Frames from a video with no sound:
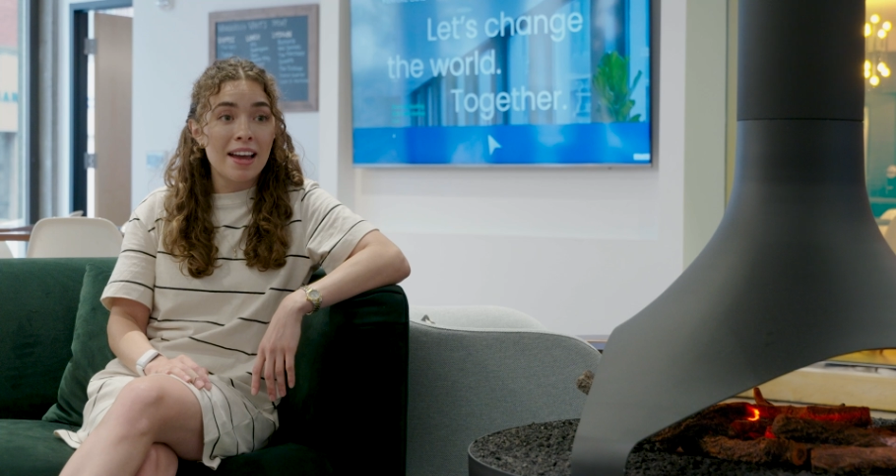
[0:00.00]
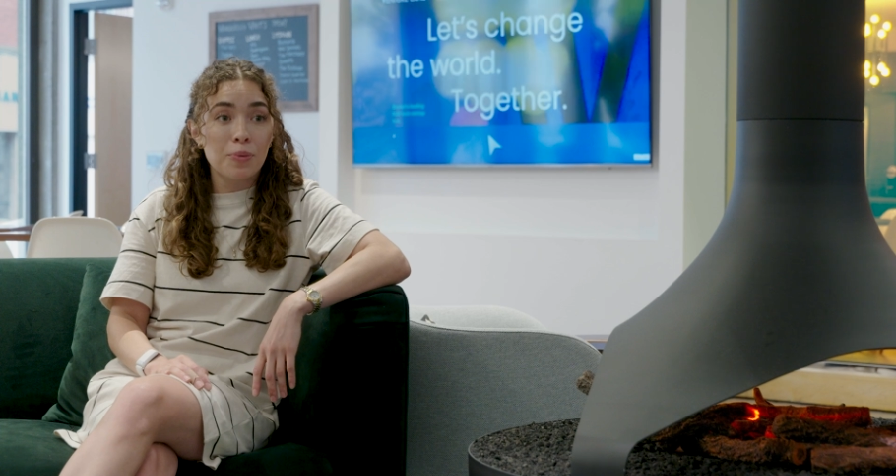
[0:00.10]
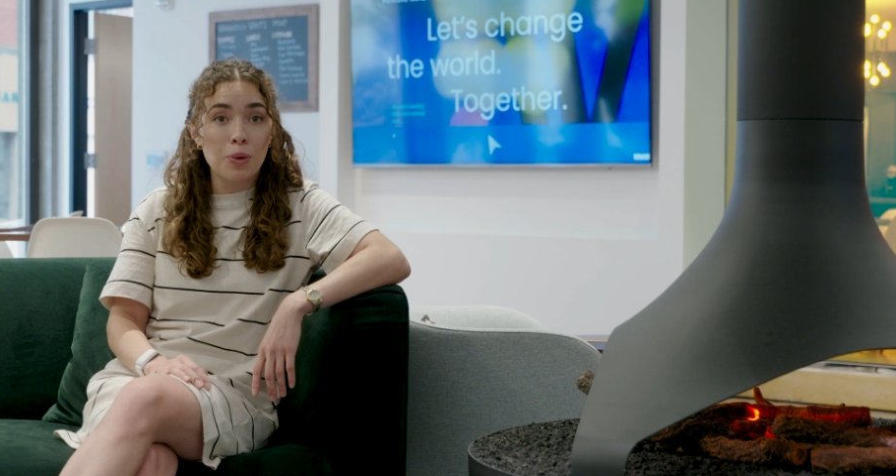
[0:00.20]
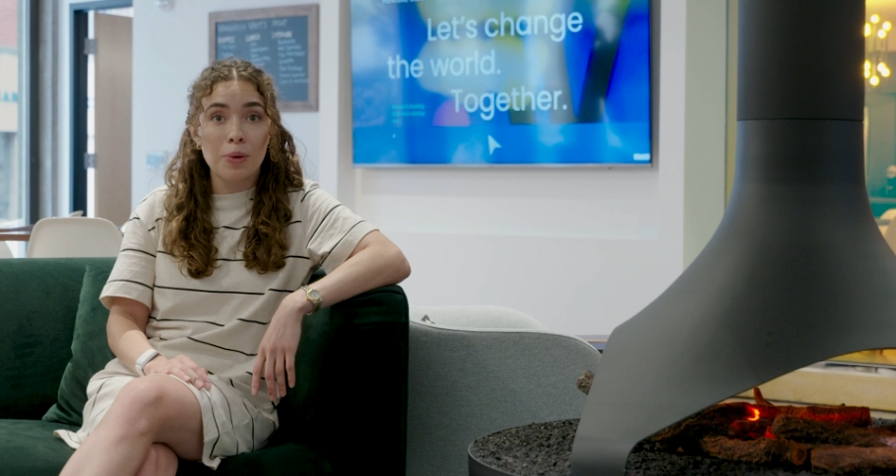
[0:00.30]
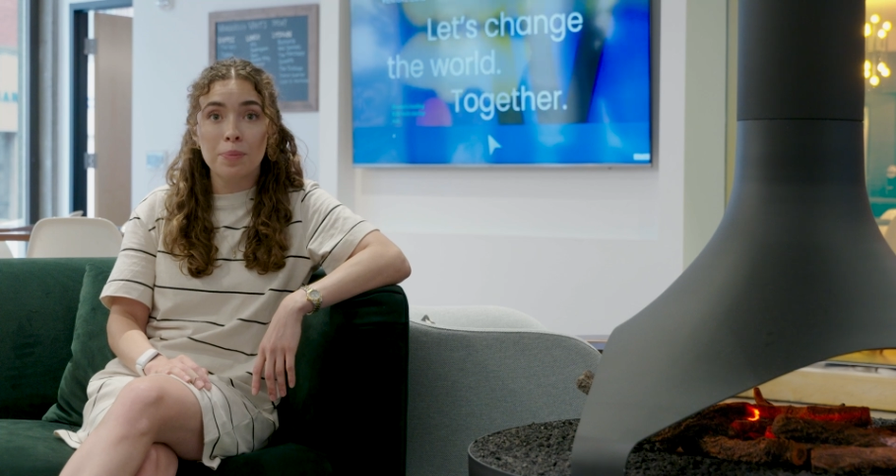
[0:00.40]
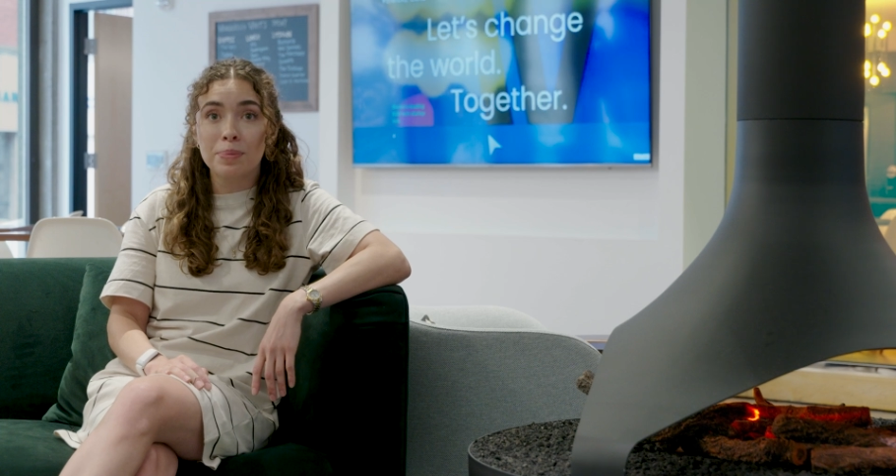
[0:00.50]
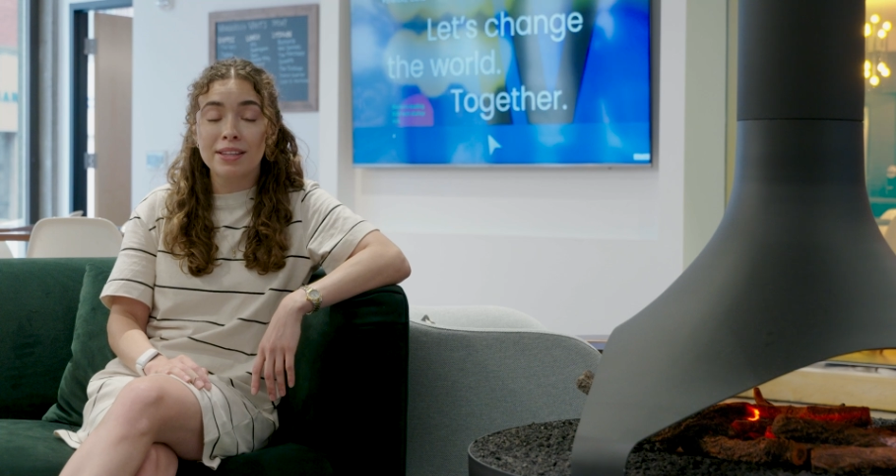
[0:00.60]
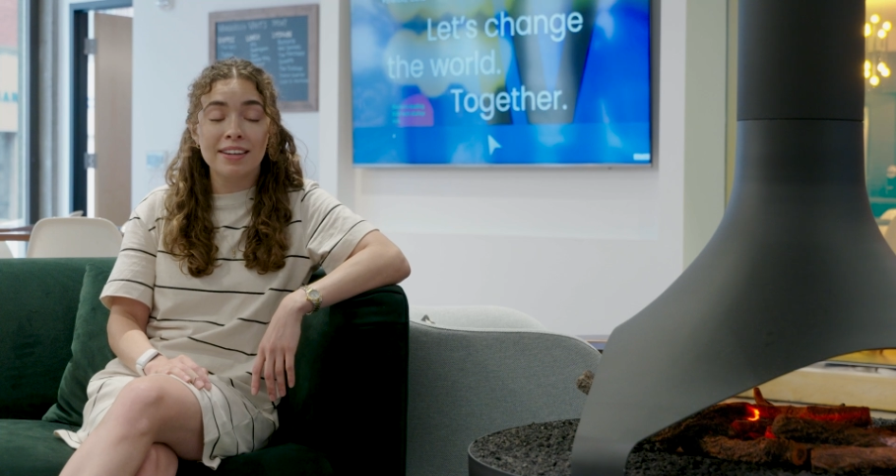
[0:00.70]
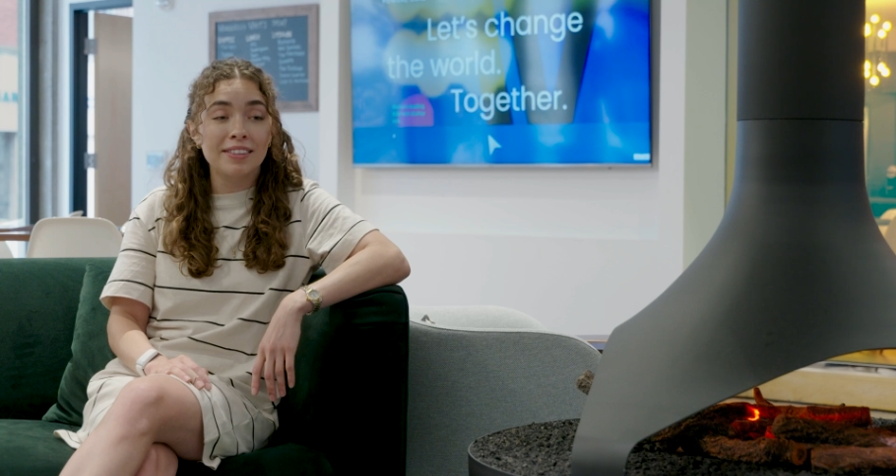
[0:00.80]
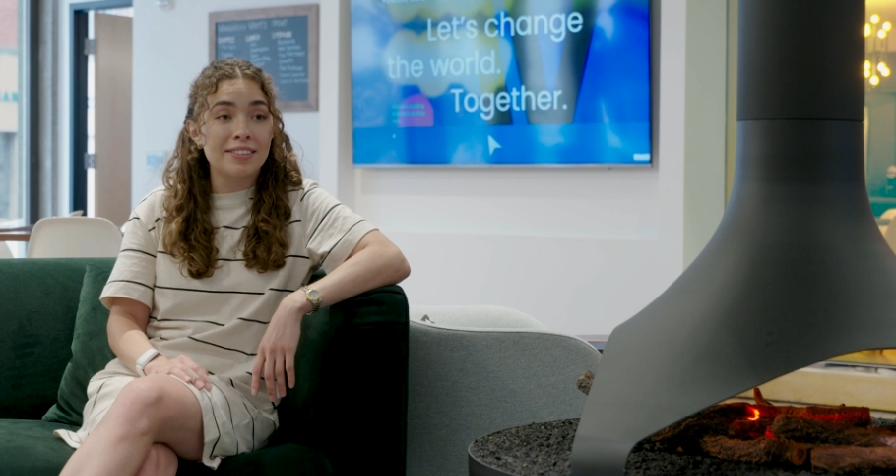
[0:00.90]
will be
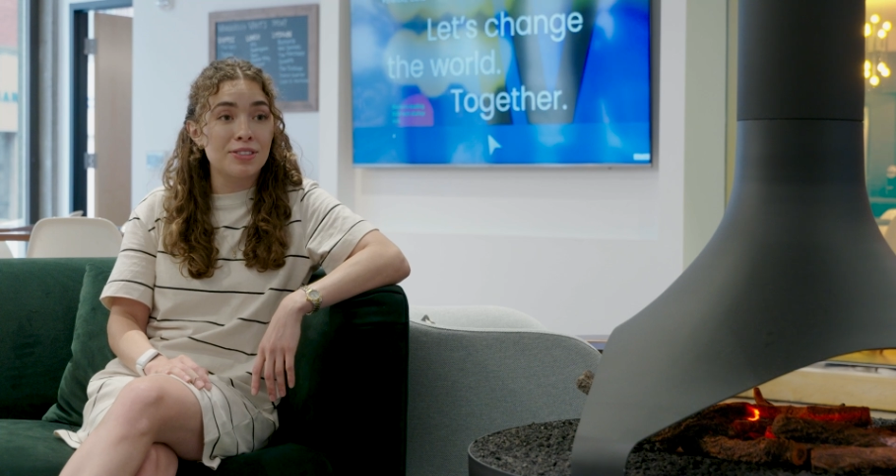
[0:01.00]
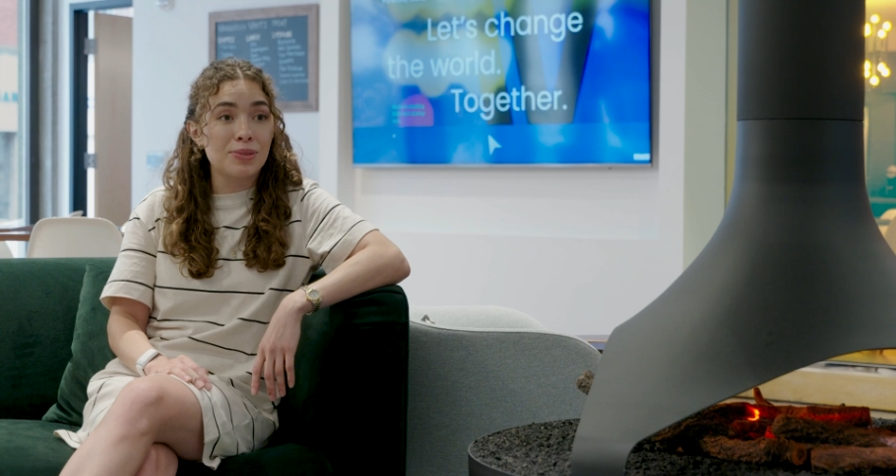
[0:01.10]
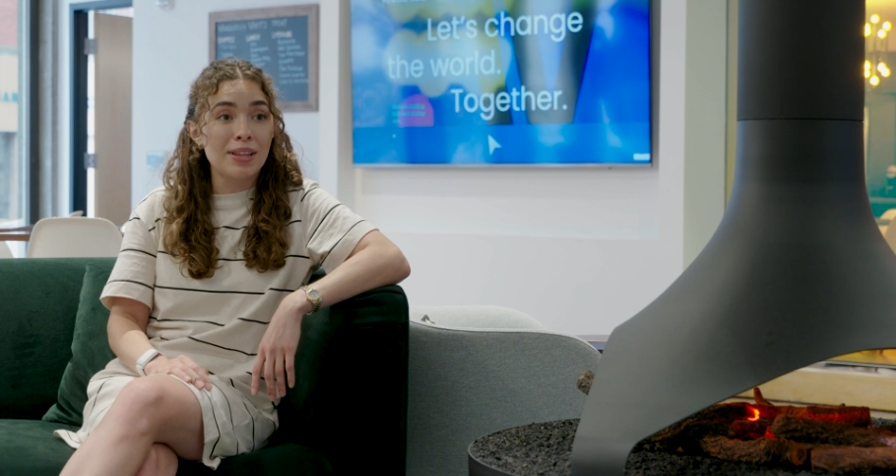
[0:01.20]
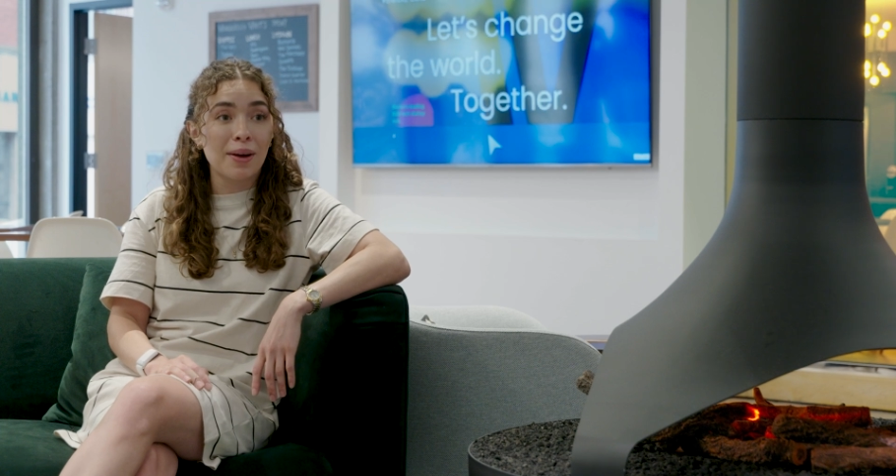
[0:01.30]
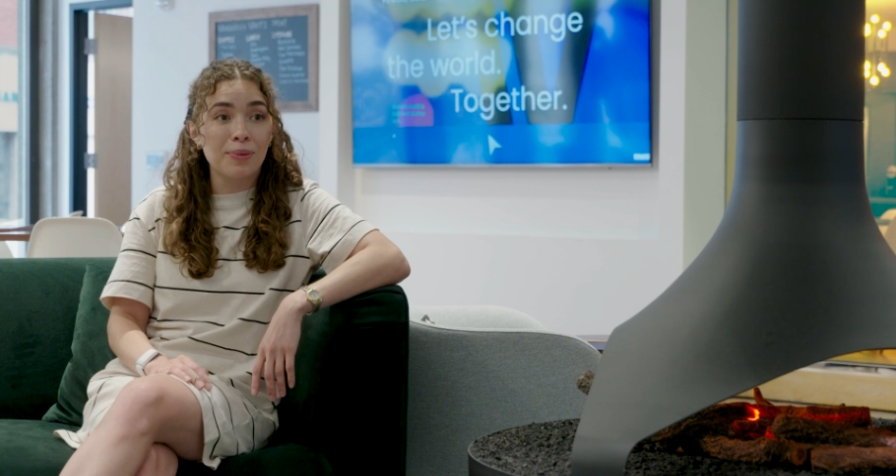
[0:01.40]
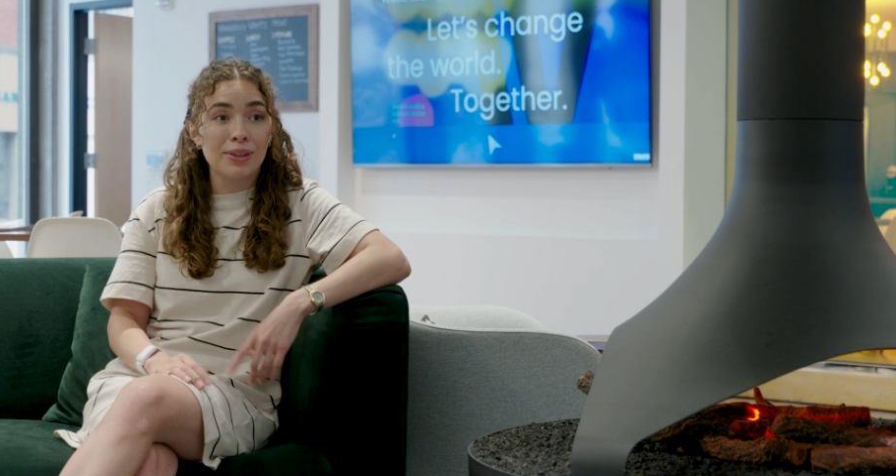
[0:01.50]
there to do that,